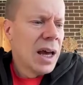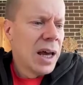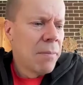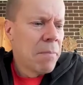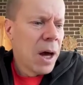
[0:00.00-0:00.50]

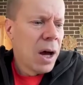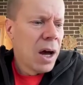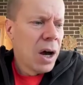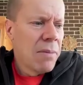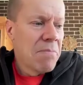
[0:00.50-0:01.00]

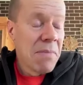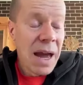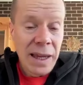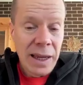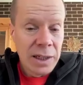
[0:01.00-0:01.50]
I
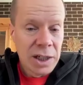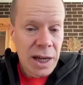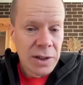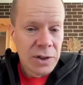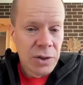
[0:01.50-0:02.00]
may get a
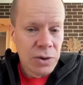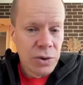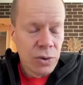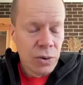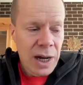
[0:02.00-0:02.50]
chance to
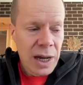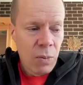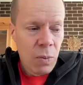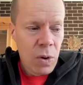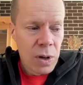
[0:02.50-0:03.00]
do a
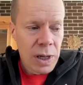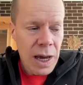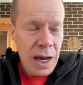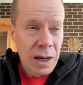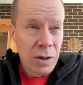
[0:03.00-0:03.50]

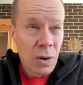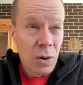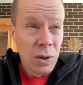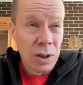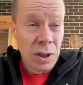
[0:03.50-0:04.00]
workout
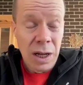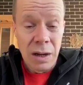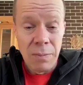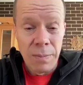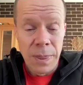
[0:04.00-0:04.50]

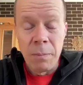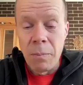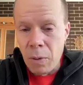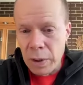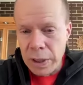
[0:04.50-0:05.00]
on the
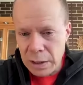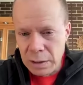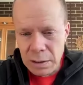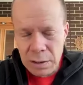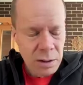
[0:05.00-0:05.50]

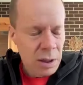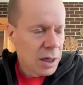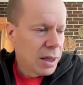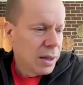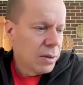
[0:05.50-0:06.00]
morning,
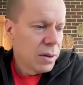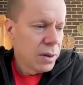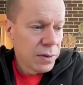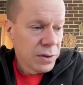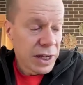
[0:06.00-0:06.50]

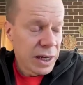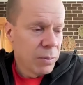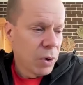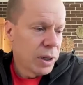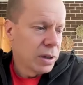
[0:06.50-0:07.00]
on the
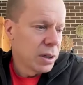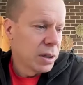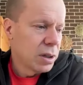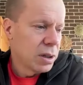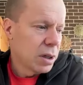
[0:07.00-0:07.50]
second morning
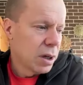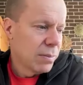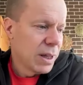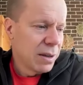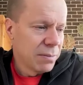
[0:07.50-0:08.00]
that
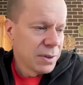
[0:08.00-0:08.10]
I'm there.